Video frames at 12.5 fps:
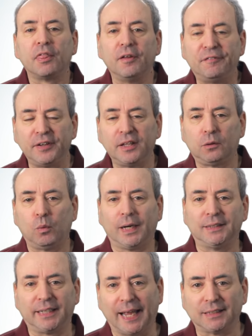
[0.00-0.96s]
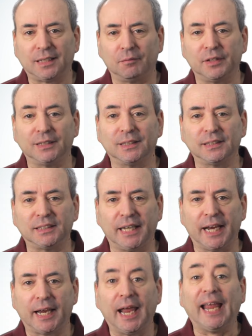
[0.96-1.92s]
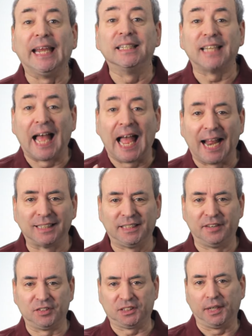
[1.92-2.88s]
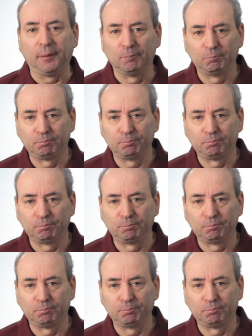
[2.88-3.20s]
The fifth way to get something to stick is activity.